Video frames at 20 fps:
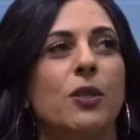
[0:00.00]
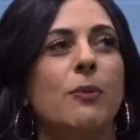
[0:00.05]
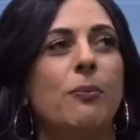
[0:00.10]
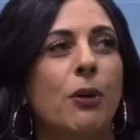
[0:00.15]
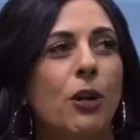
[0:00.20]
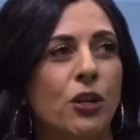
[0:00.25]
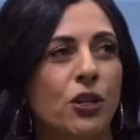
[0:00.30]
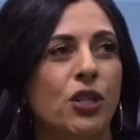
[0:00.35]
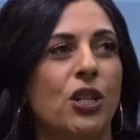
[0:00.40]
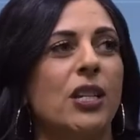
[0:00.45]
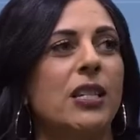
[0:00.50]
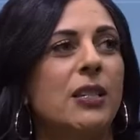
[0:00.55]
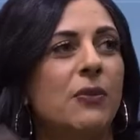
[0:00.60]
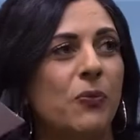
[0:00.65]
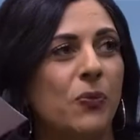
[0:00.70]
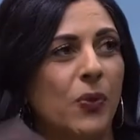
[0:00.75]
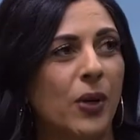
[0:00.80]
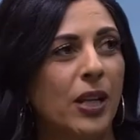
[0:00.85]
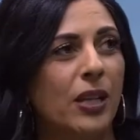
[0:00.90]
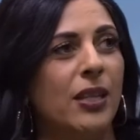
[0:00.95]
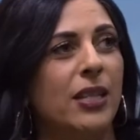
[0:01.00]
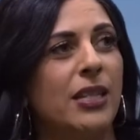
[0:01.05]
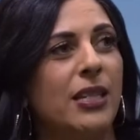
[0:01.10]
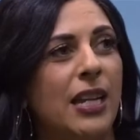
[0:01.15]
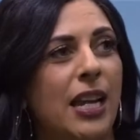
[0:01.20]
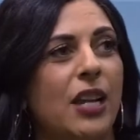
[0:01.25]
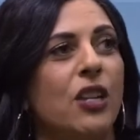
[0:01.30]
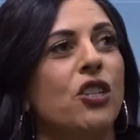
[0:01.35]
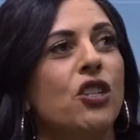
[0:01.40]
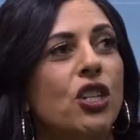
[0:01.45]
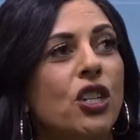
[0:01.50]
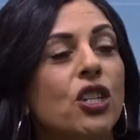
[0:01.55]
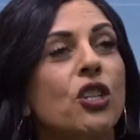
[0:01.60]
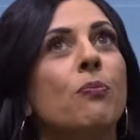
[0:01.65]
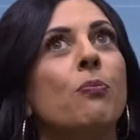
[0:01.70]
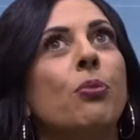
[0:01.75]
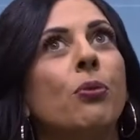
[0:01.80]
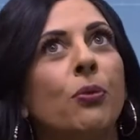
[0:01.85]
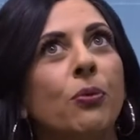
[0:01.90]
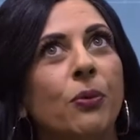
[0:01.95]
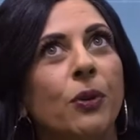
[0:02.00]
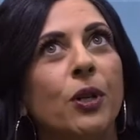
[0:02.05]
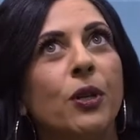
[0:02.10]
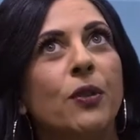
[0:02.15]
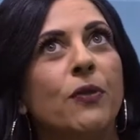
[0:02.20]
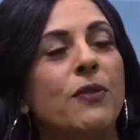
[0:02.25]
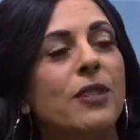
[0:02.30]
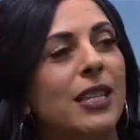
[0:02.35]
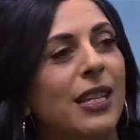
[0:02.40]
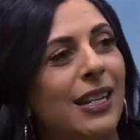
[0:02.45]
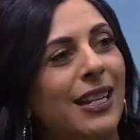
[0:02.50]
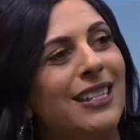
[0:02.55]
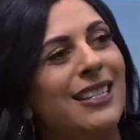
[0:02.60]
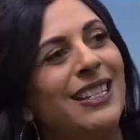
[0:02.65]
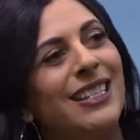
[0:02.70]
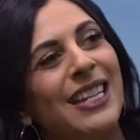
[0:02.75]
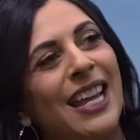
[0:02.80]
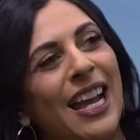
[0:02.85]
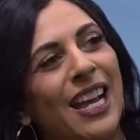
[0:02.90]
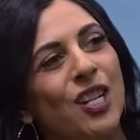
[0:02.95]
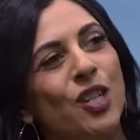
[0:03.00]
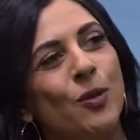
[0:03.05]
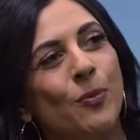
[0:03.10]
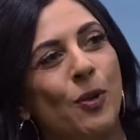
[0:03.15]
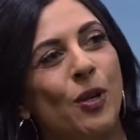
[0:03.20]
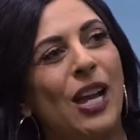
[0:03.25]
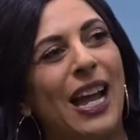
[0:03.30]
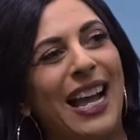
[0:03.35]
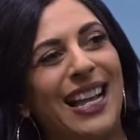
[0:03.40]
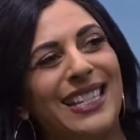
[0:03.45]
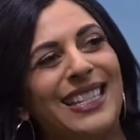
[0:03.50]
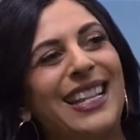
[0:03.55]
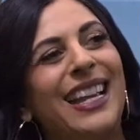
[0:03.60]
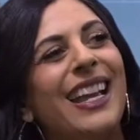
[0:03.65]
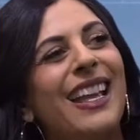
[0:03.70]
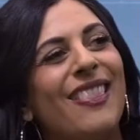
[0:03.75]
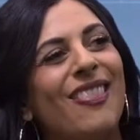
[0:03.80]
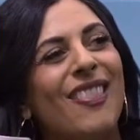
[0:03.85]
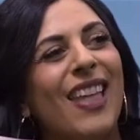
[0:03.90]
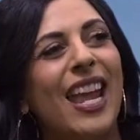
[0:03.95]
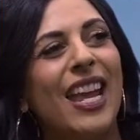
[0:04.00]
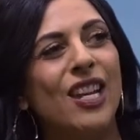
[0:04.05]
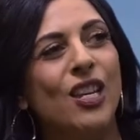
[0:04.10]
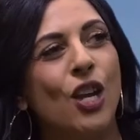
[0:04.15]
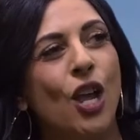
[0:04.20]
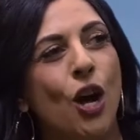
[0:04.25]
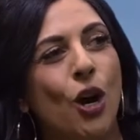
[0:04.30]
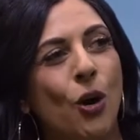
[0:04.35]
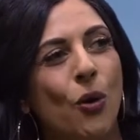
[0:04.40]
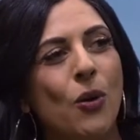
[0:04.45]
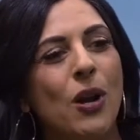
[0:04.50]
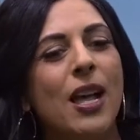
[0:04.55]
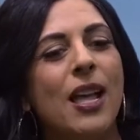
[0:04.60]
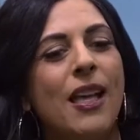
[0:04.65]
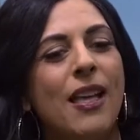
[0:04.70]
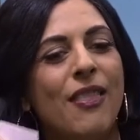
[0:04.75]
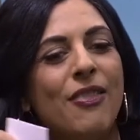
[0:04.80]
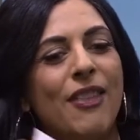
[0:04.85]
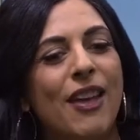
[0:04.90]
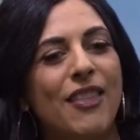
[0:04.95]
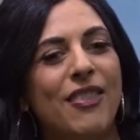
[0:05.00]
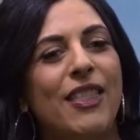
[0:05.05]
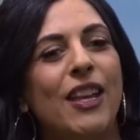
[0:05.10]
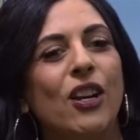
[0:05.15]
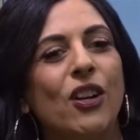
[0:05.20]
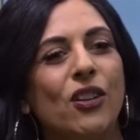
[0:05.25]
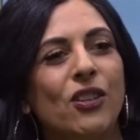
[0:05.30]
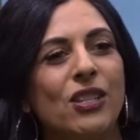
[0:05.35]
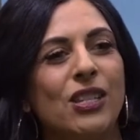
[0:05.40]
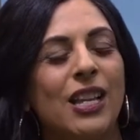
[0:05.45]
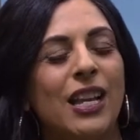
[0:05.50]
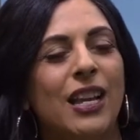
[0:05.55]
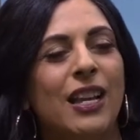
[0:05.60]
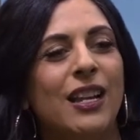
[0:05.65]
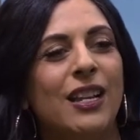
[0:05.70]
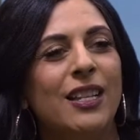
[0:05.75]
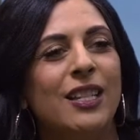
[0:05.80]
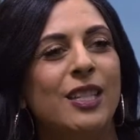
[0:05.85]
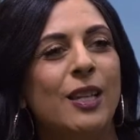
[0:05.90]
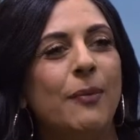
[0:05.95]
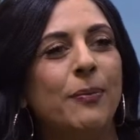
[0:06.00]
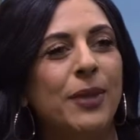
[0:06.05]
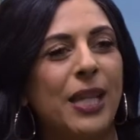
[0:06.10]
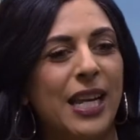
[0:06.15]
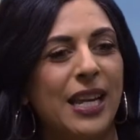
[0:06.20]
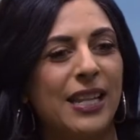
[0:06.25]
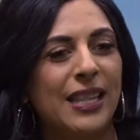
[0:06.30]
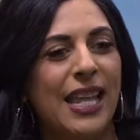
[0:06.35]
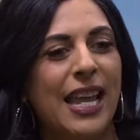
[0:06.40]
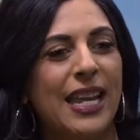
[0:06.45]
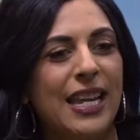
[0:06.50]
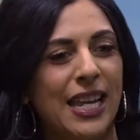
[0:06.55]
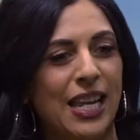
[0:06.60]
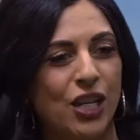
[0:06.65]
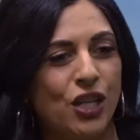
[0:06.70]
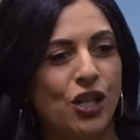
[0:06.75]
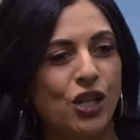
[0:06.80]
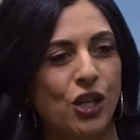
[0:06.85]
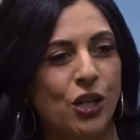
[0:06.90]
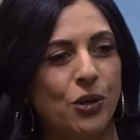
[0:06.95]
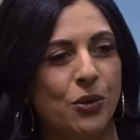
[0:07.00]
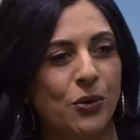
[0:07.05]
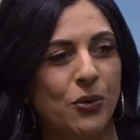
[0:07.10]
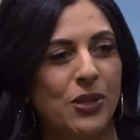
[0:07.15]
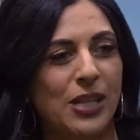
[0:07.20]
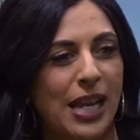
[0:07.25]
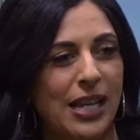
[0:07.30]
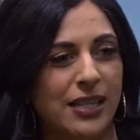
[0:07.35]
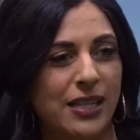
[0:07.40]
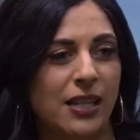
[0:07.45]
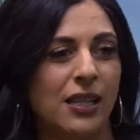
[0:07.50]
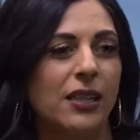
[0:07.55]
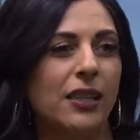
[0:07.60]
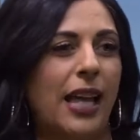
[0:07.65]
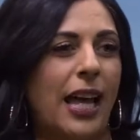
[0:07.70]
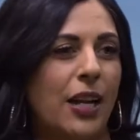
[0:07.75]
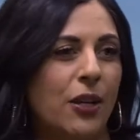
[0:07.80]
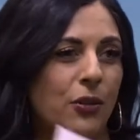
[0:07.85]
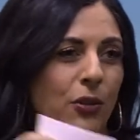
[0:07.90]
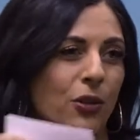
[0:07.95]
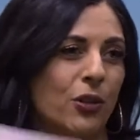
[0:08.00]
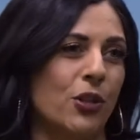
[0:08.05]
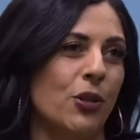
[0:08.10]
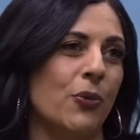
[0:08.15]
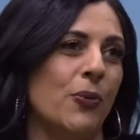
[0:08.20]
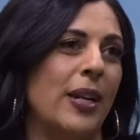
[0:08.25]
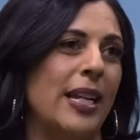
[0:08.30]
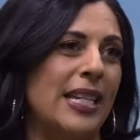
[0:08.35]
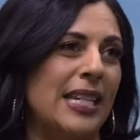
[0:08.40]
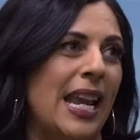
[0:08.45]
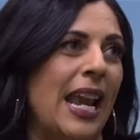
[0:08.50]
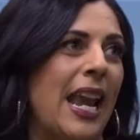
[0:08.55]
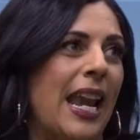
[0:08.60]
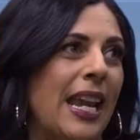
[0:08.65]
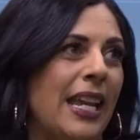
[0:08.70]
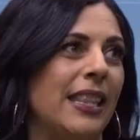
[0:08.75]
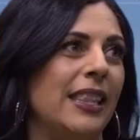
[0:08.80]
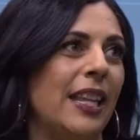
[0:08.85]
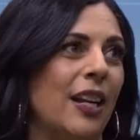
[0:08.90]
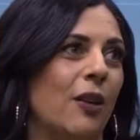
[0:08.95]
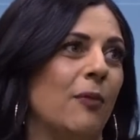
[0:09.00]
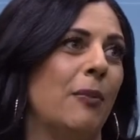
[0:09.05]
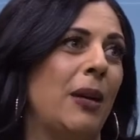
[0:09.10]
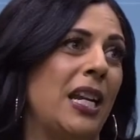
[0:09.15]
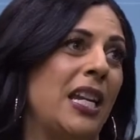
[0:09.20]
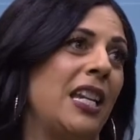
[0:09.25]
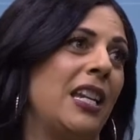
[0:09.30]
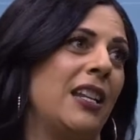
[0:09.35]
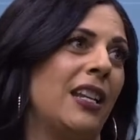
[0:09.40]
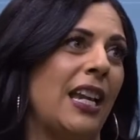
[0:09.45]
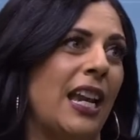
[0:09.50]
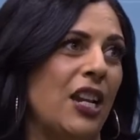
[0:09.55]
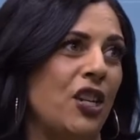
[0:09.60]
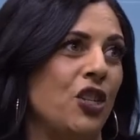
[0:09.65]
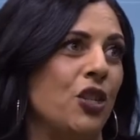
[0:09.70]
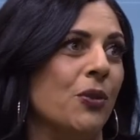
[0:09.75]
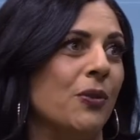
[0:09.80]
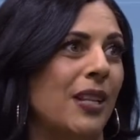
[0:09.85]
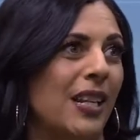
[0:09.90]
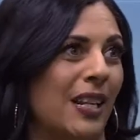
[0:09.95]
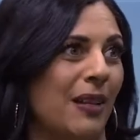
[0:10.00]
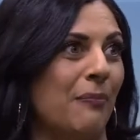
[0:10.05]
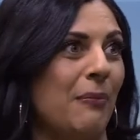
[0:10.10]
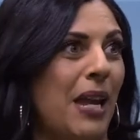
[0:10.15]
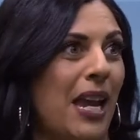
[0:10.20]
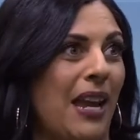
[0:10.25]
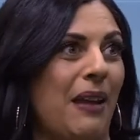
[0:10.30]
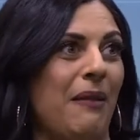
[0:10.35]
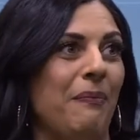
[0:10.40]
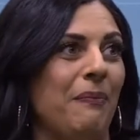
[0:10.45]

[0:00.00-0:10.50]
to purchase real estate, just proves that it's a tangible asset, and they know that there's something they can use as collateral to retain their money in case you didn't pay.